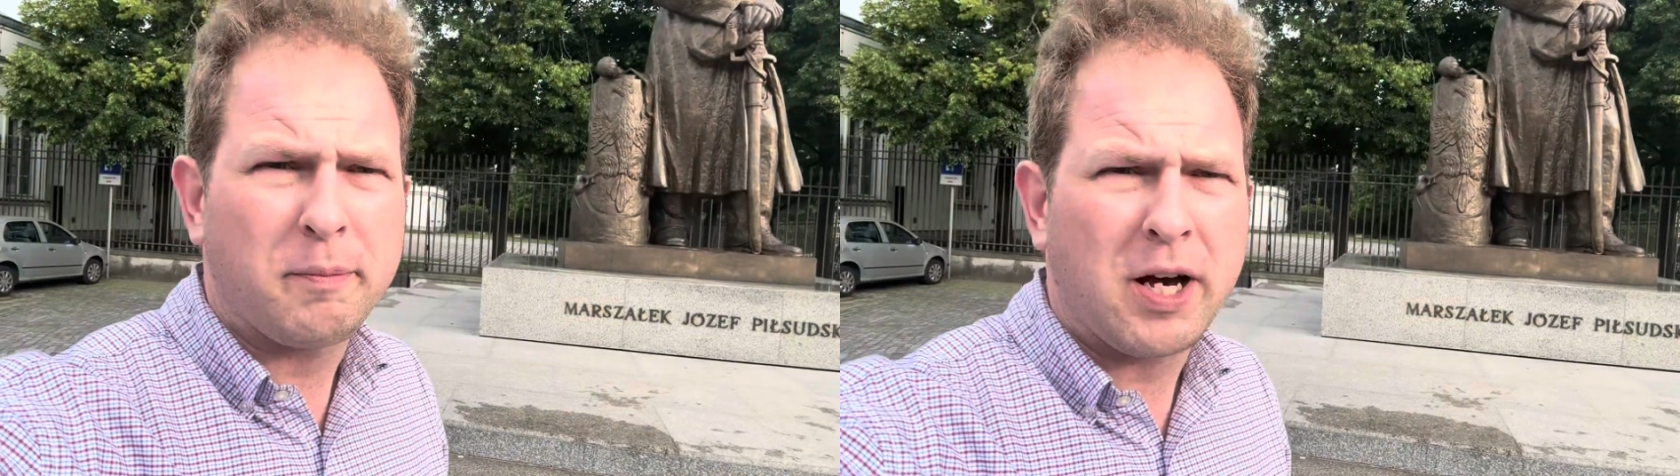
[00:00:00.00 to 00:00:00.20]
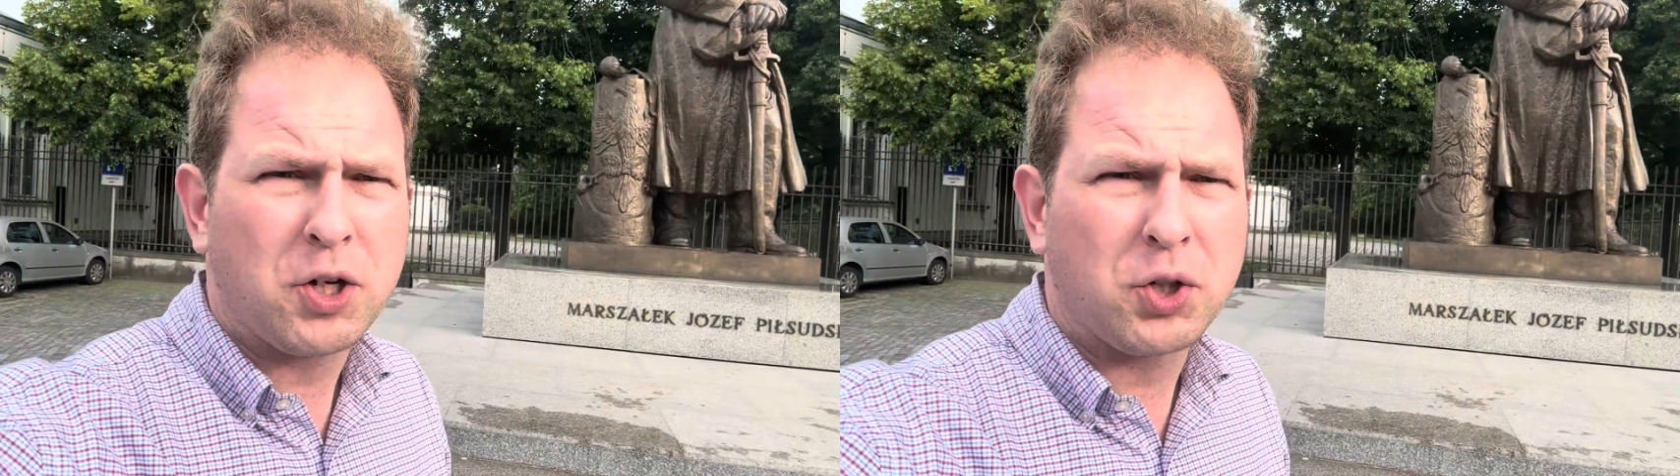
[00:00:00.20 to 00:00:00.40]

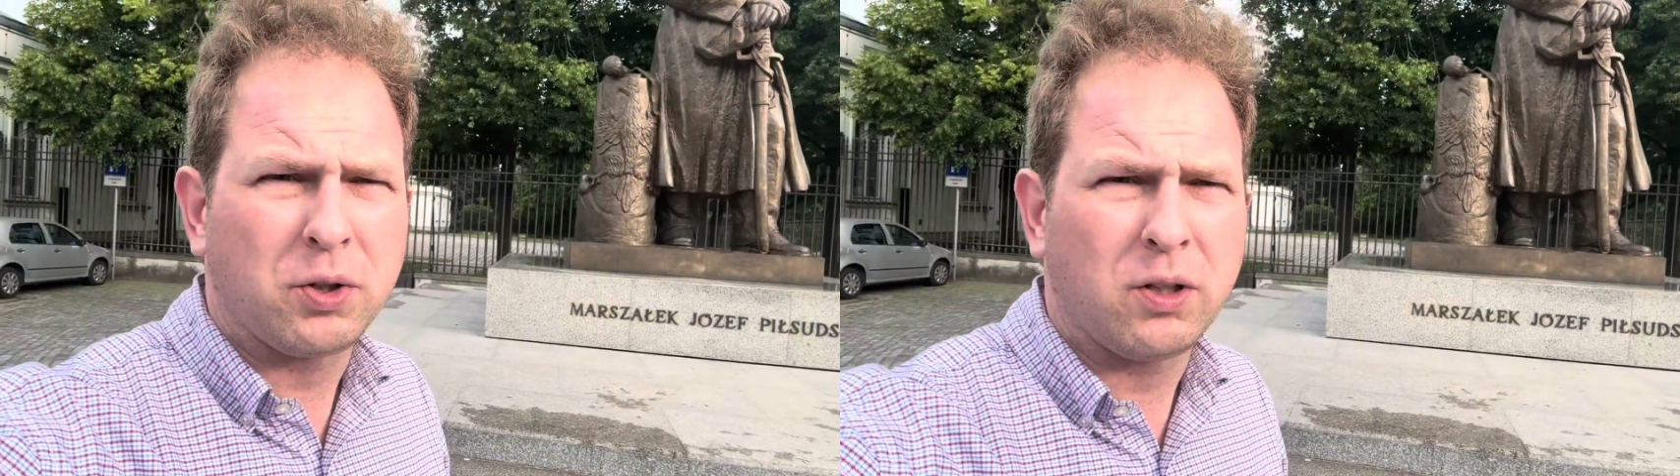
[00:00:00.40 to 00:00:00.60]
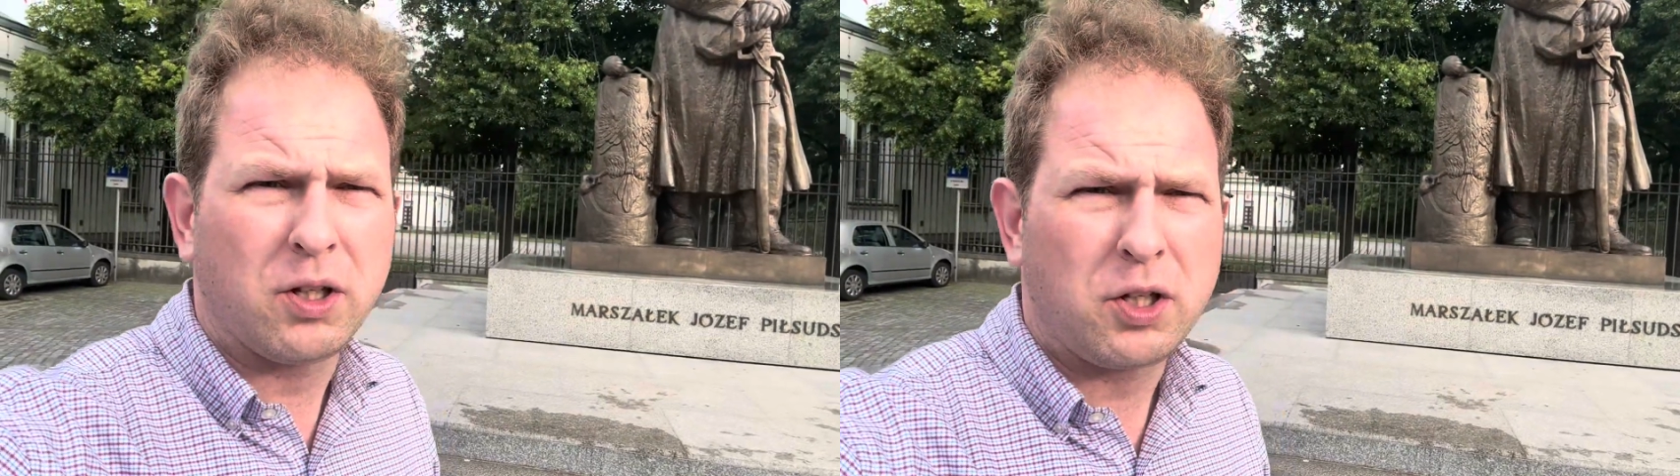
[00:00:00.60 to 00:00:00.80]

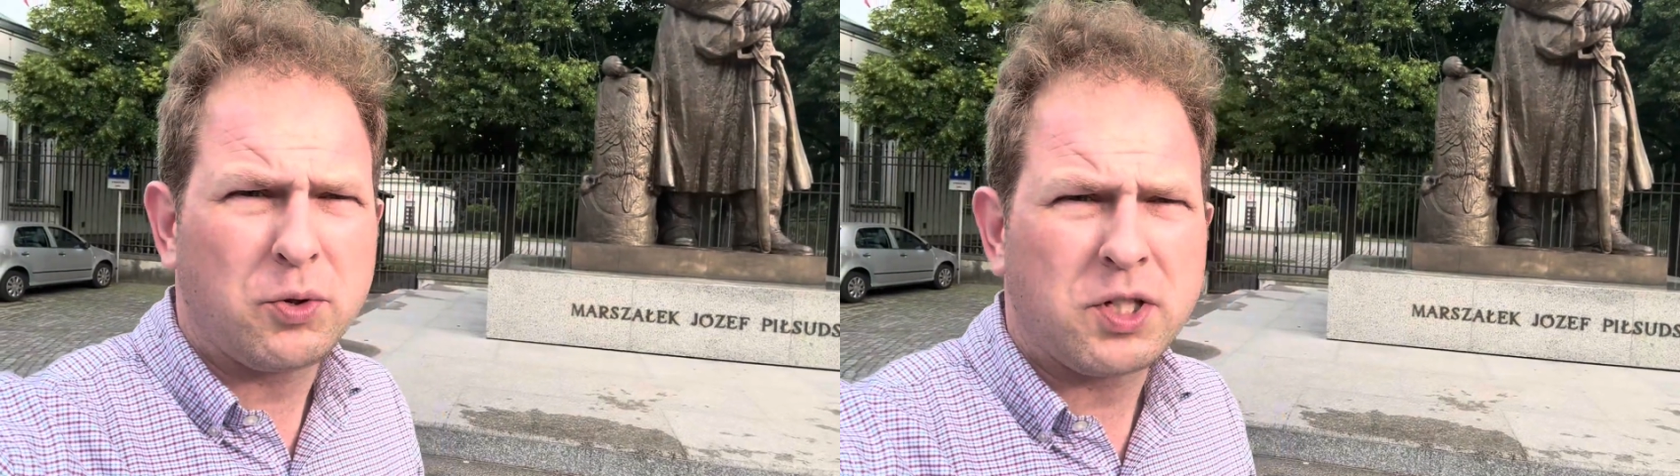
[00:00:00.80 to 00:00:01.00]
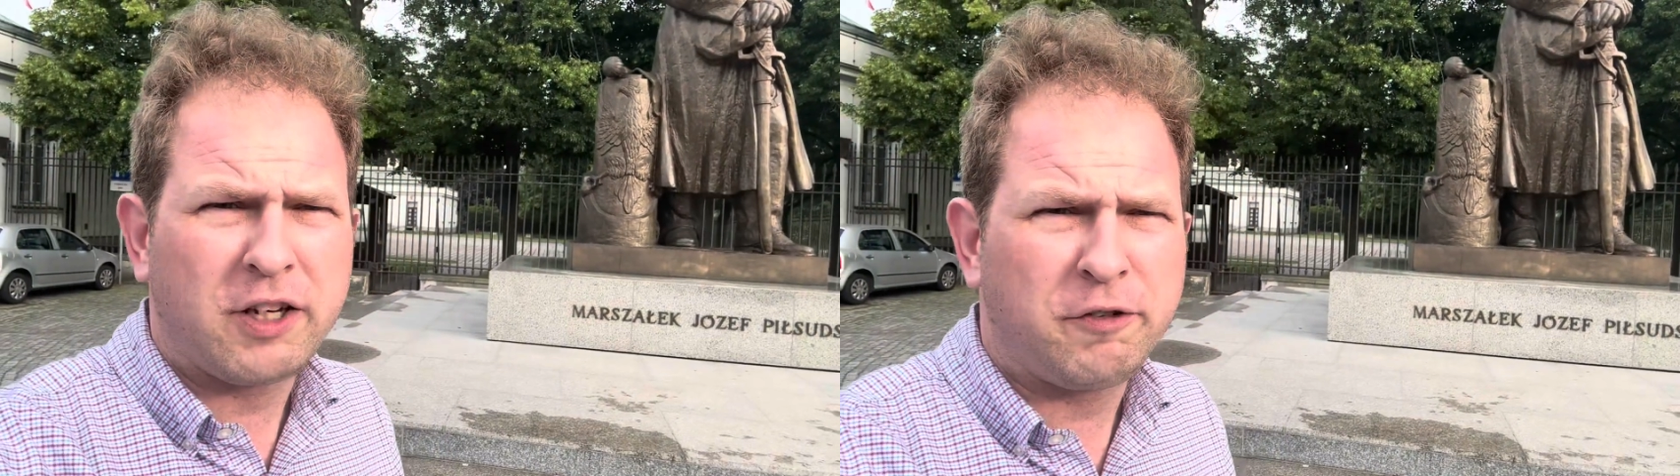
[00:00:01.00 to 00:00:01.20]
Marshal
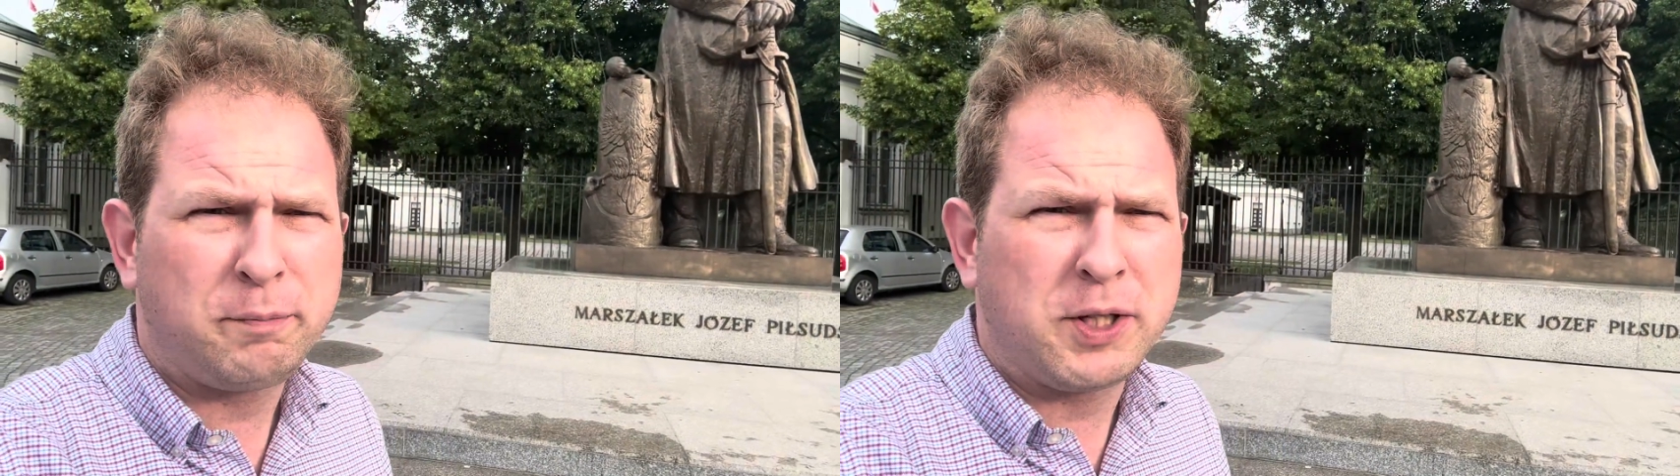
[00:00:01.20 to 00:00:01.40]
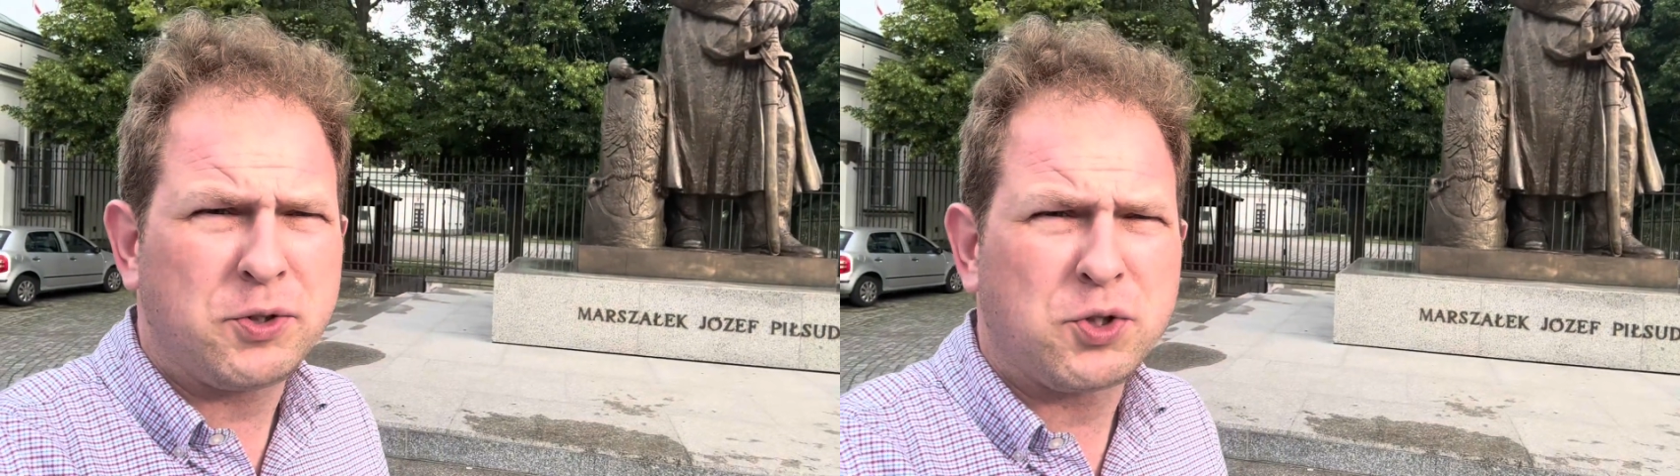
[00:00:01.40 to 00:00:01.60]
Józef
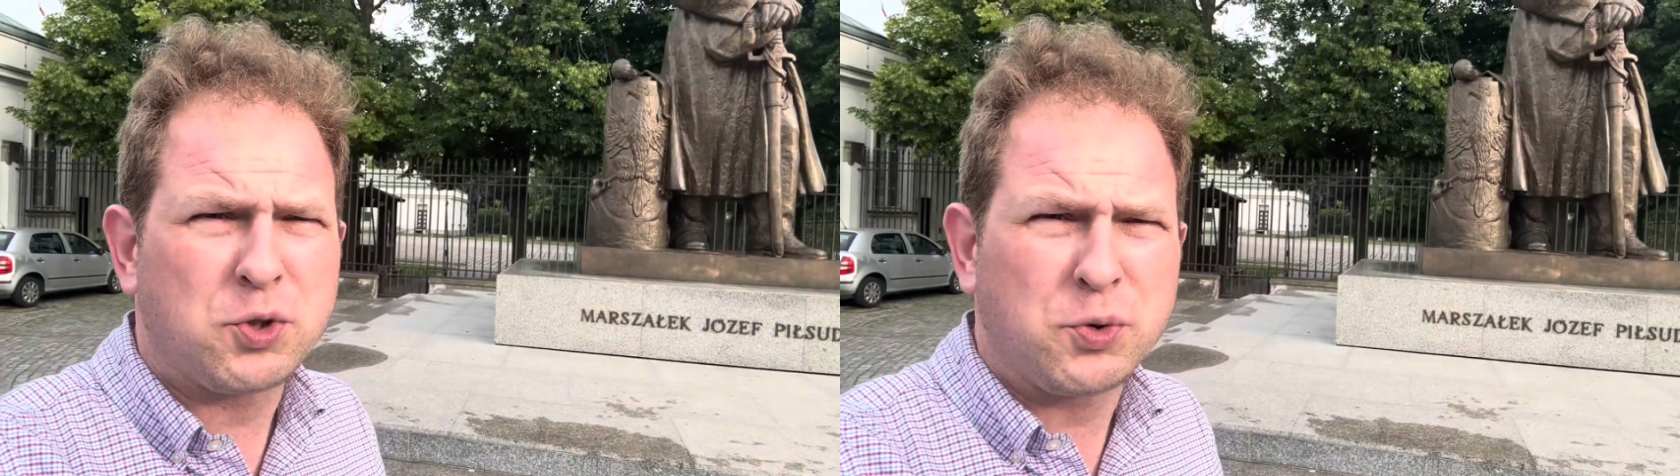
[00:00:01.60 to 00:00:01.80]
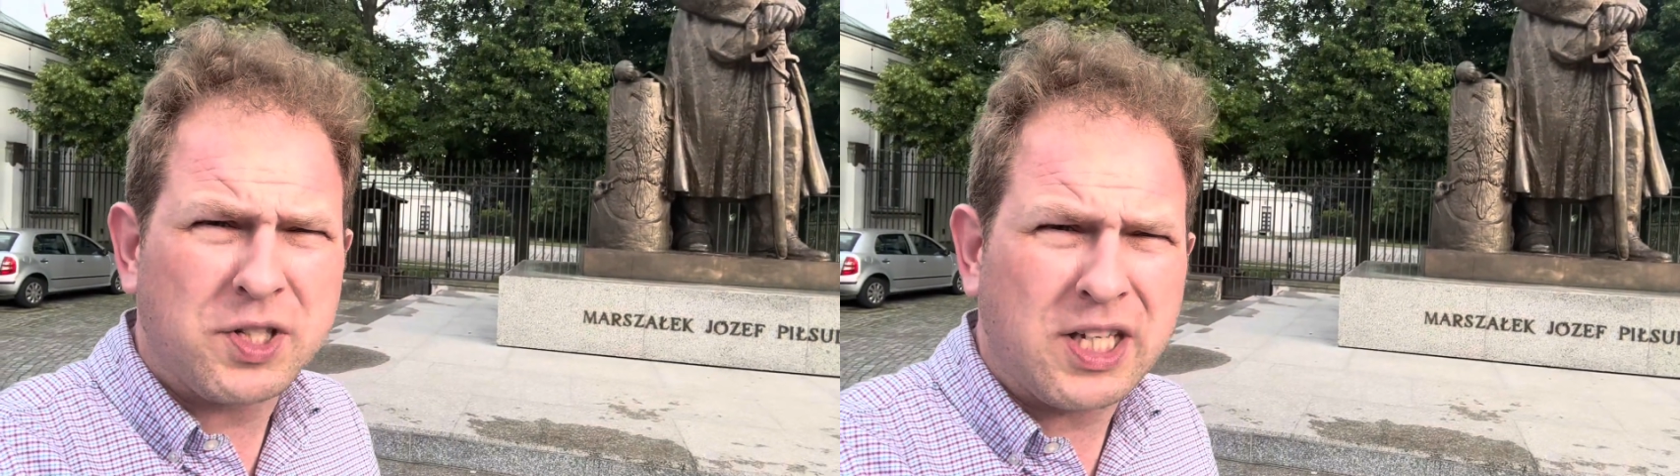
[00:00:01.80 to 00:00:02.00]

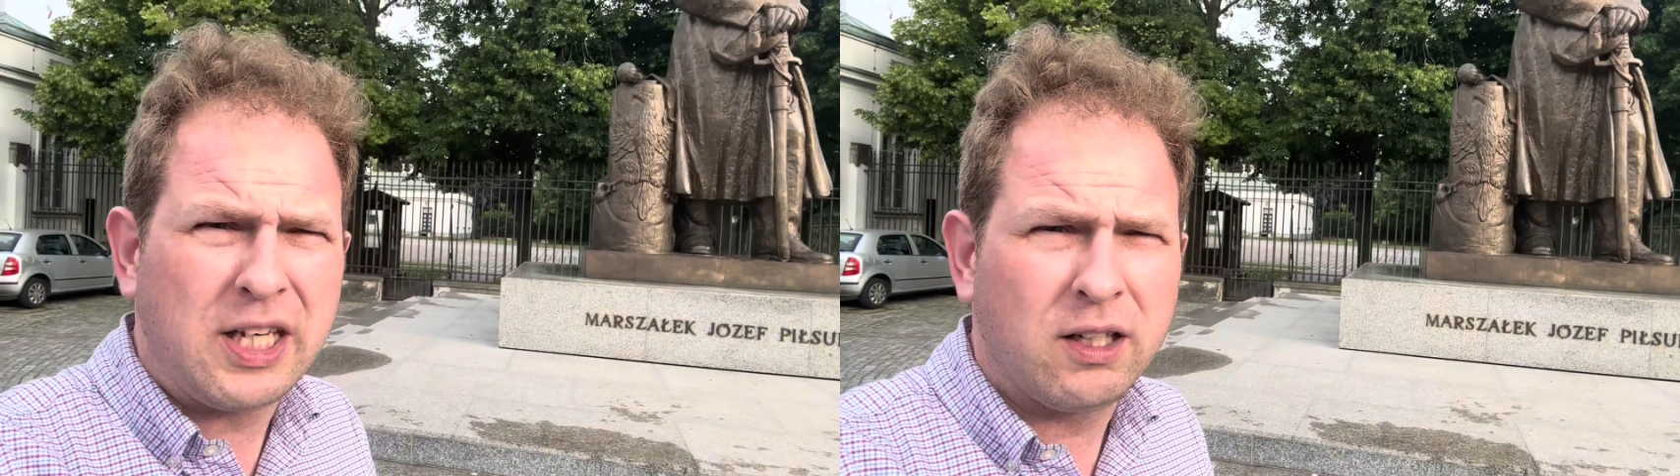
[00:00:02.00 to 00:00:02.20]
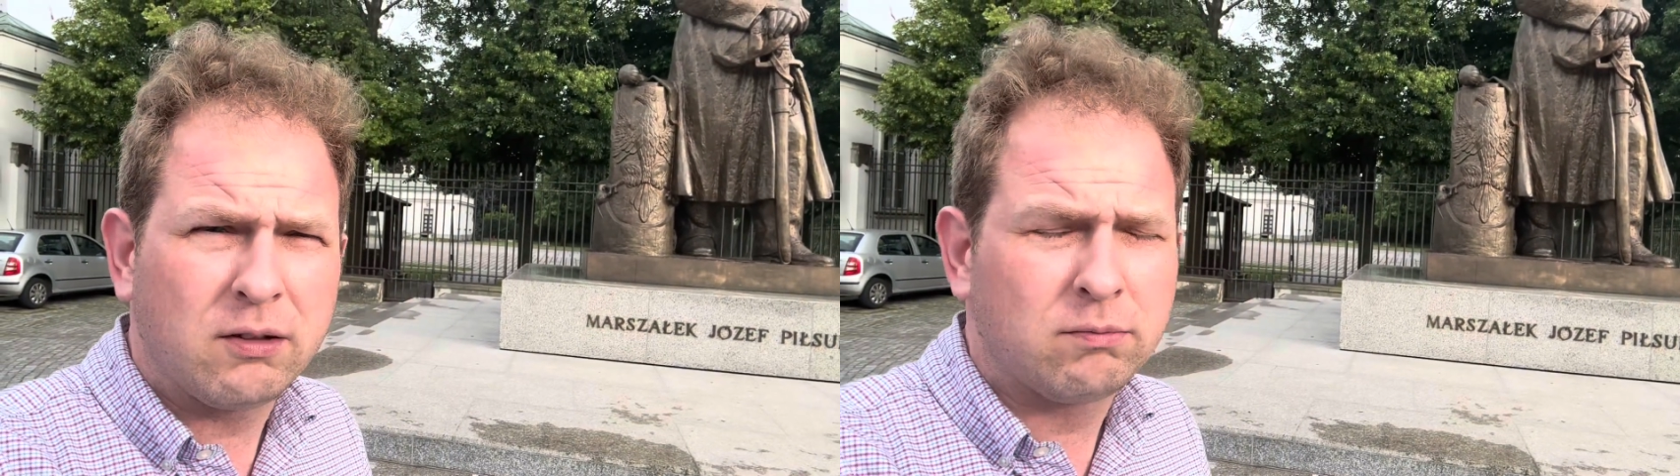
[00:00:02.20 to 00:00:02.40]
Piłsudski.